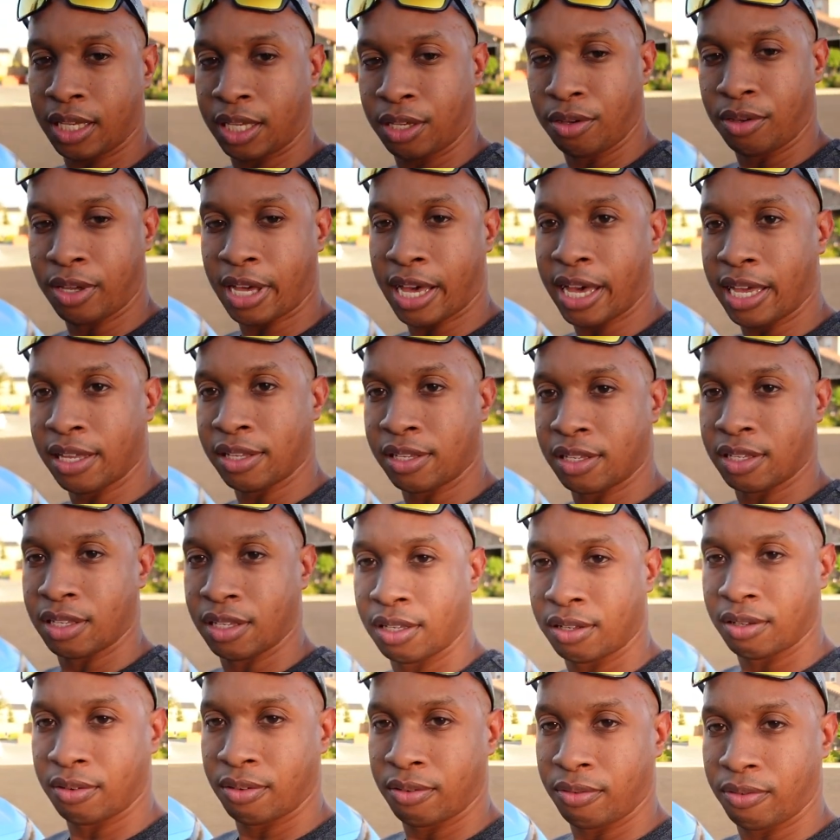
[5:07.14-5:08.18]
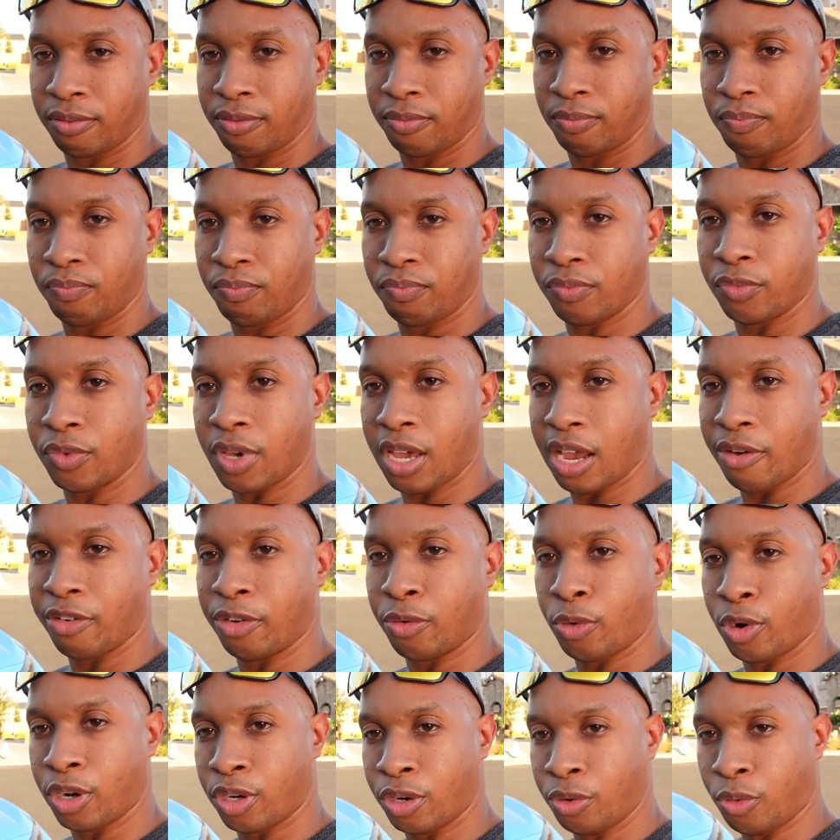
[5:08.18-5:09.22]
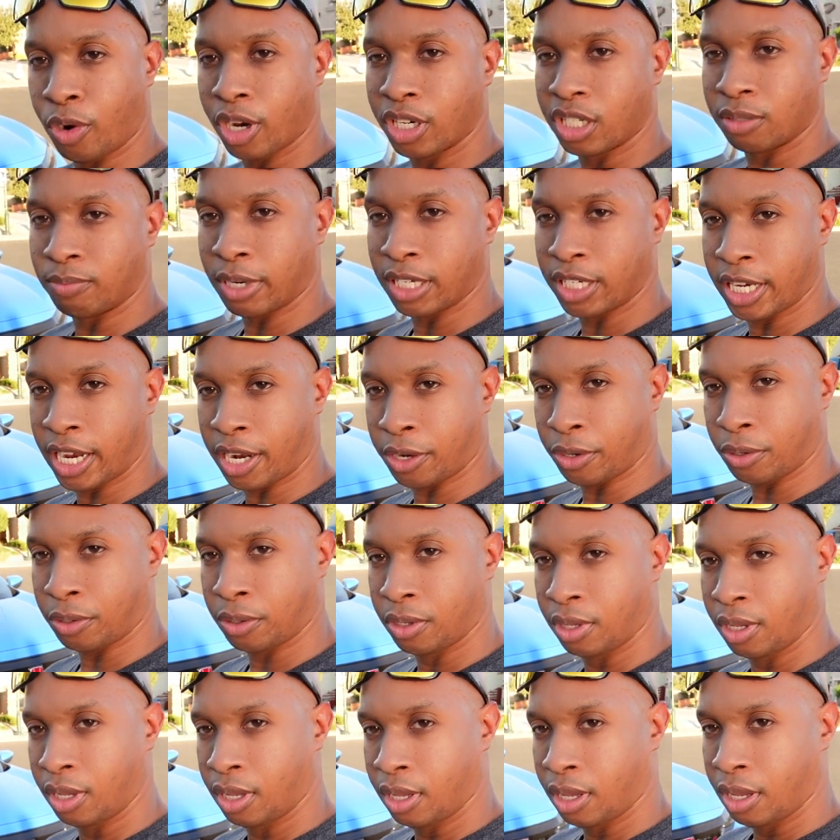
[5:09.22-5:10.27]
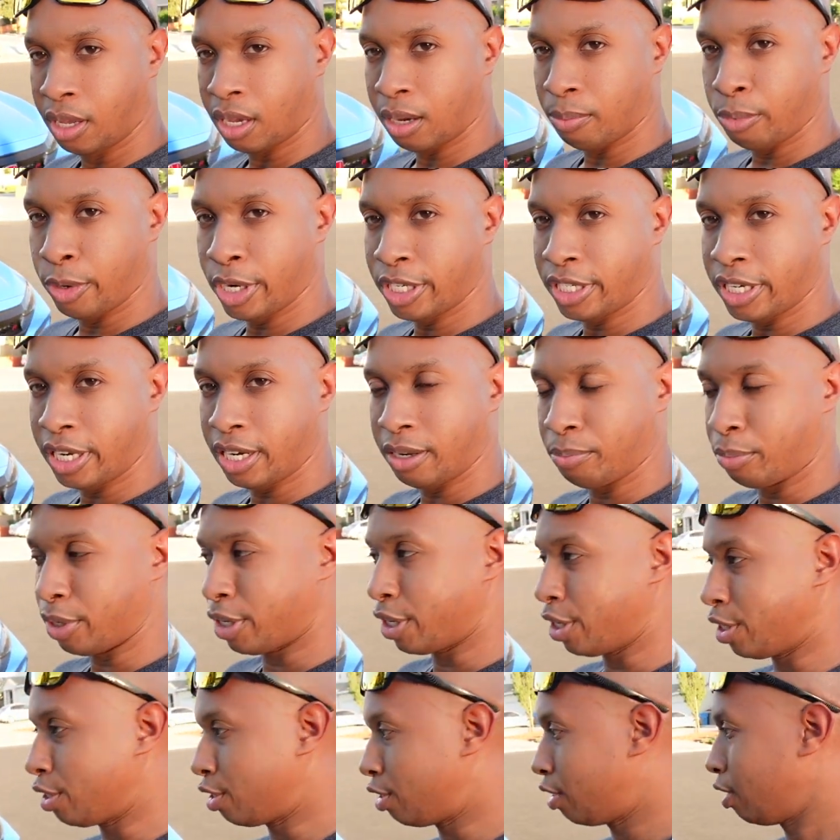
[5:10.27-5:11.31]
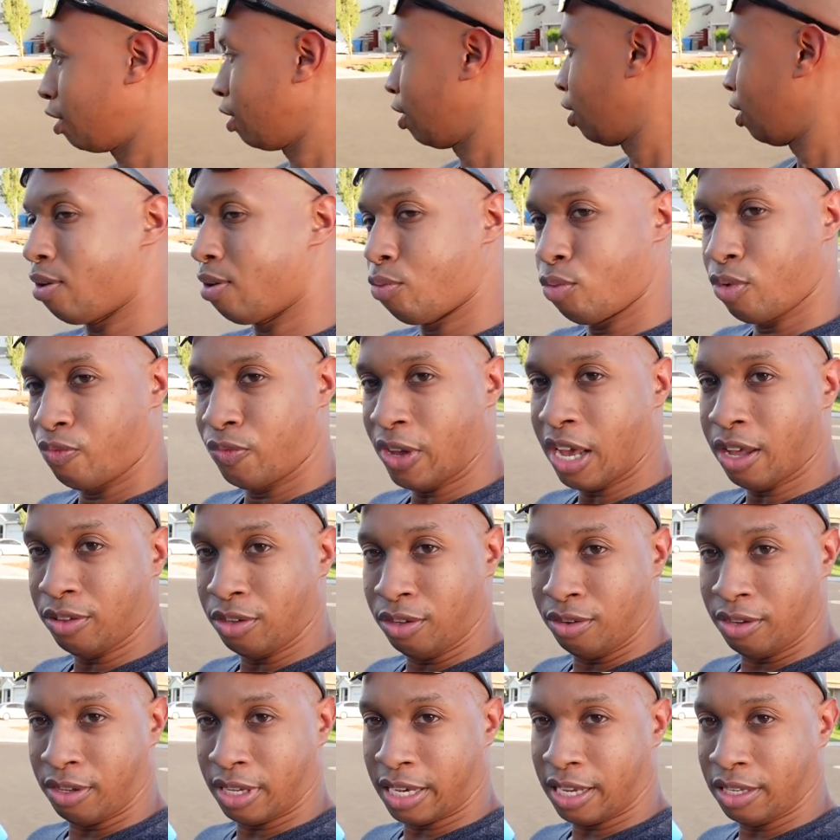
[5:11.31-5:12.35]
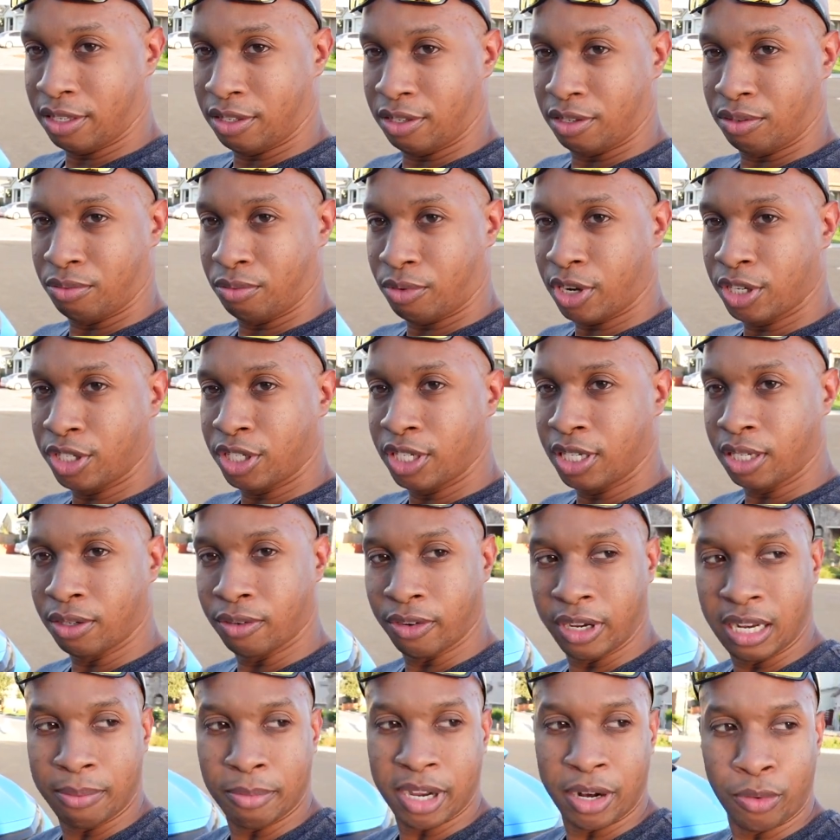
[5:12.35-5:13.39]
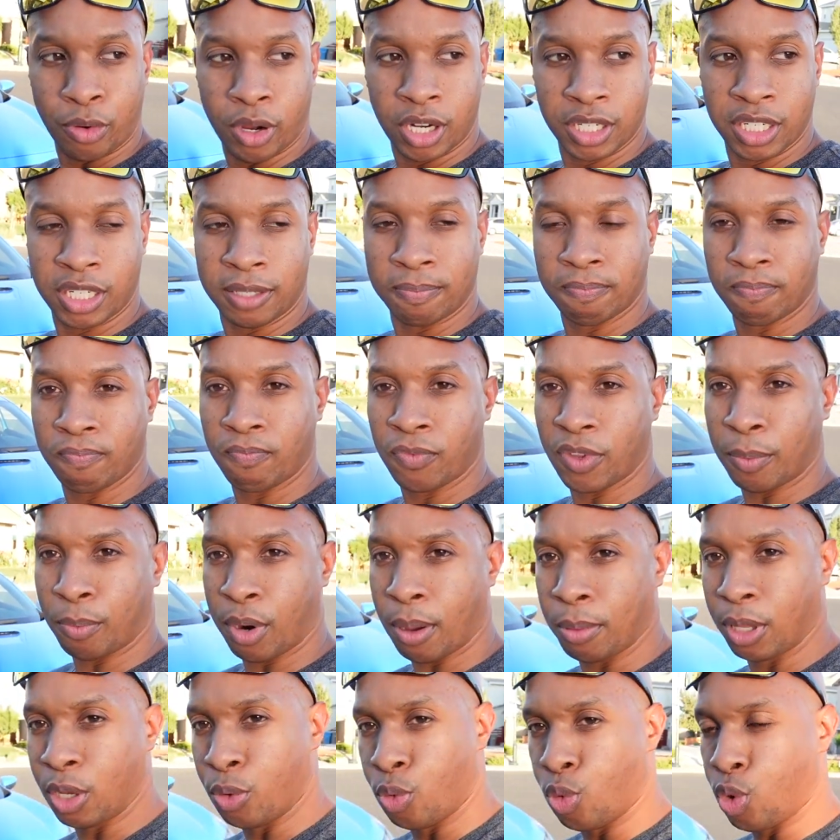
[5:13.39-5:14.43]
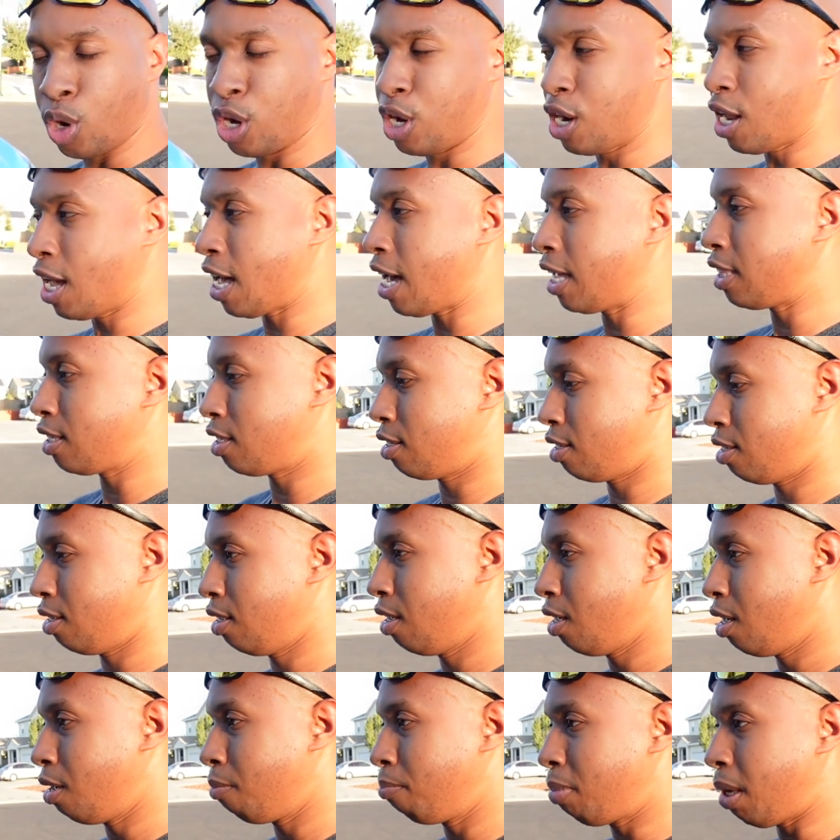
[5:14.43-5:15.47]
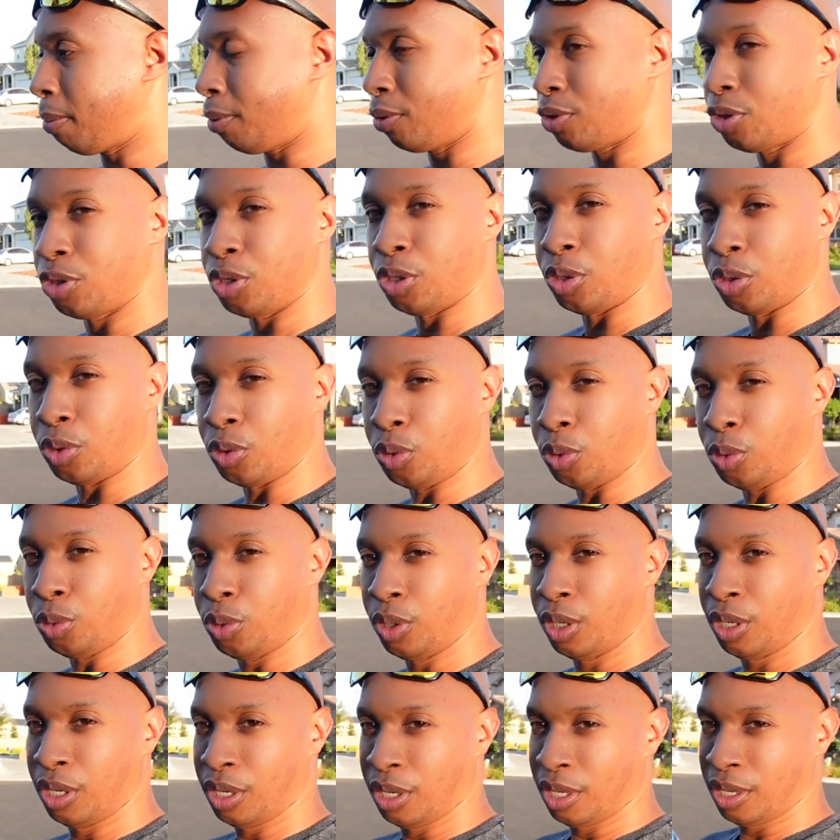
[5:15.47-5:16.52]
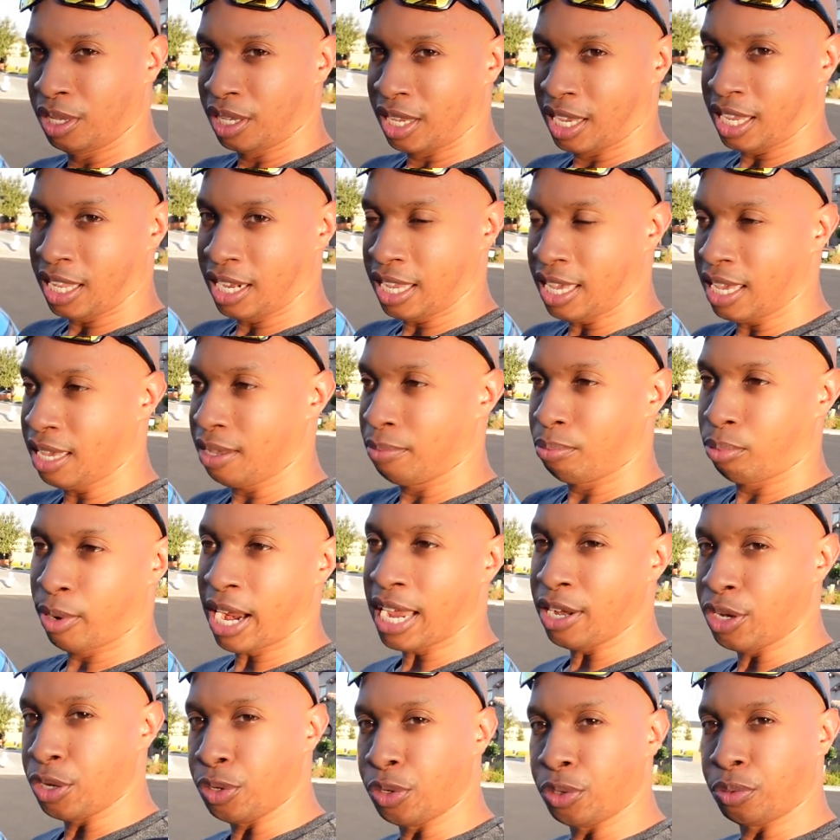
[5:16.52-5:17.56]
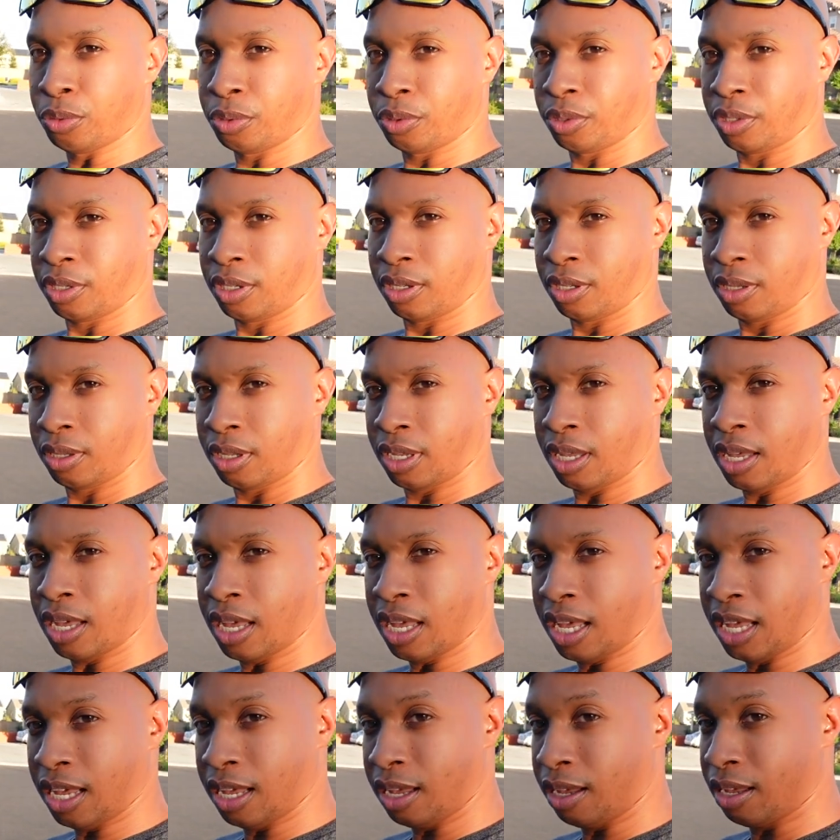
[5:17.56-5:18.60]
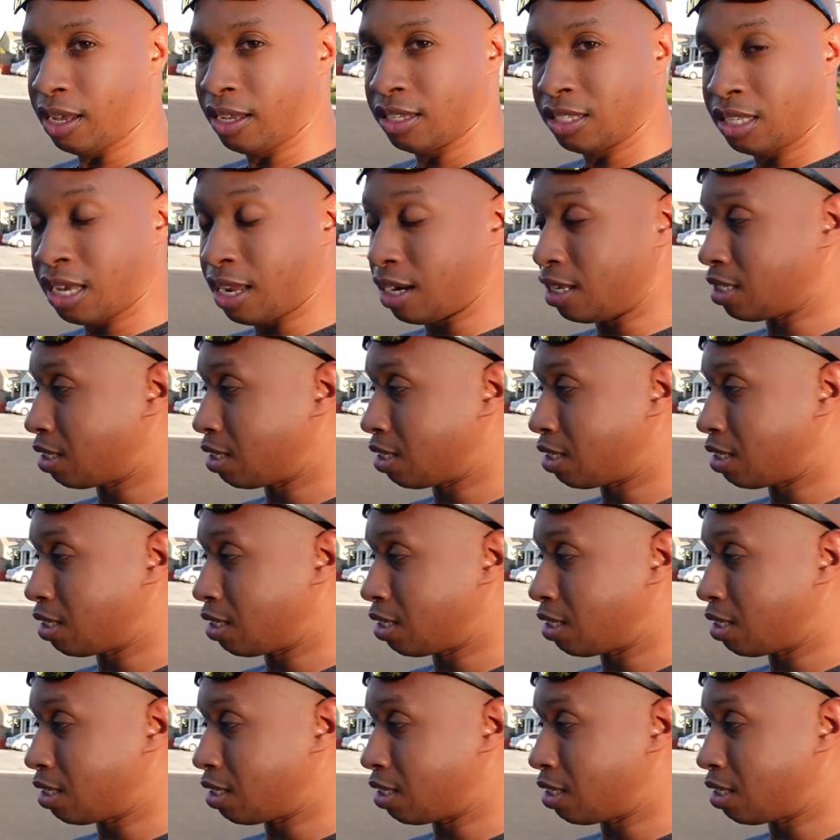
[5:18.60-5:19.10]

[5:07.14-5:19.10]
you guys, everyone who watches my channel, appreciate it, because without you guys watching, or anybody watching, you probably would not be able to get a brand new Honda